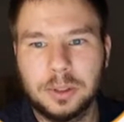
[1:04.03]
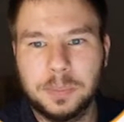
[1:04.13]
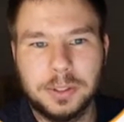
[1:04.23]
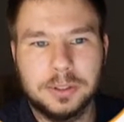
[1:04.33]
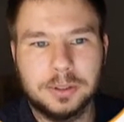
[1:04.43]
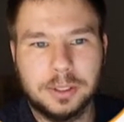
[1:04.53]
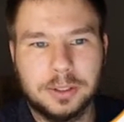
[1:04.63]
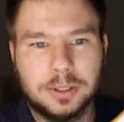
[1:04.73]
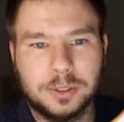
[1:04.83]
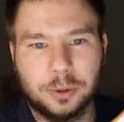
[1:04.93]
appear
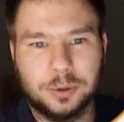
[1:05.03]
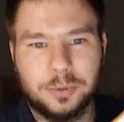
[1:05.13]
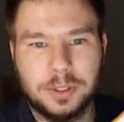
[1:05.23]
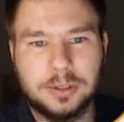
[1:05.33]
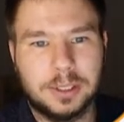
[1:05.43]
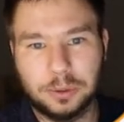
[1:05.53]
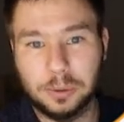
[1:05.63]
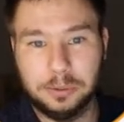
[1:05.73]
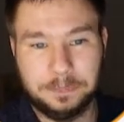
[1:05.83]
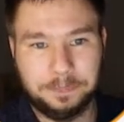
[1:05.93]
in the search feed at all.